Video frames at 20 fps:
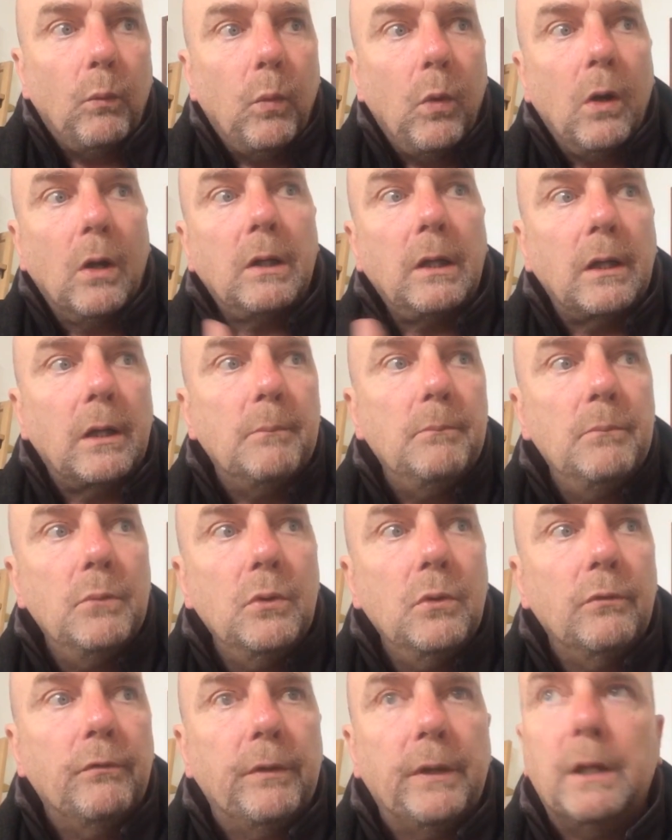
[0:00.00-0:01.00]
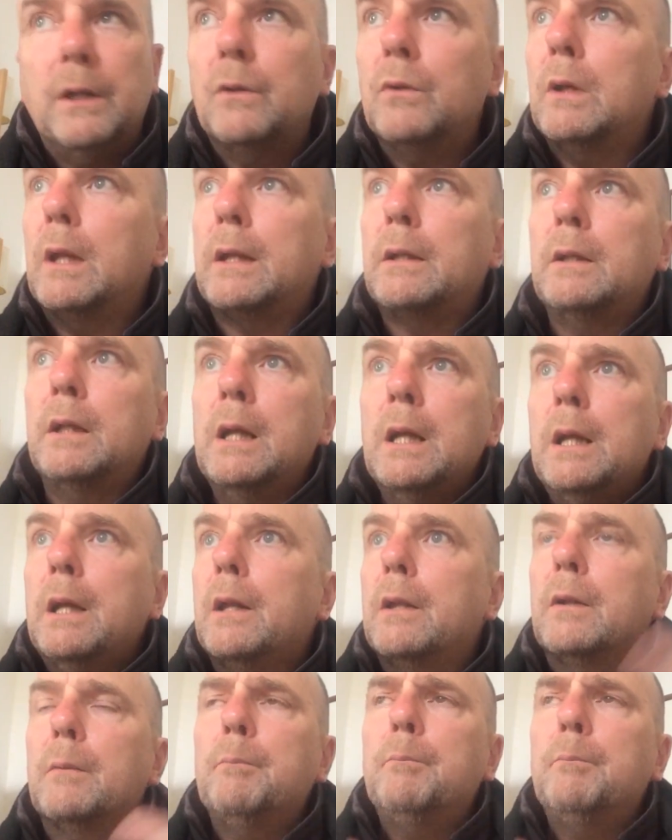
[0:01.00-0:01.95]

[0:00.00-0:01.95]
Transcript: work on a movie, you know, like there's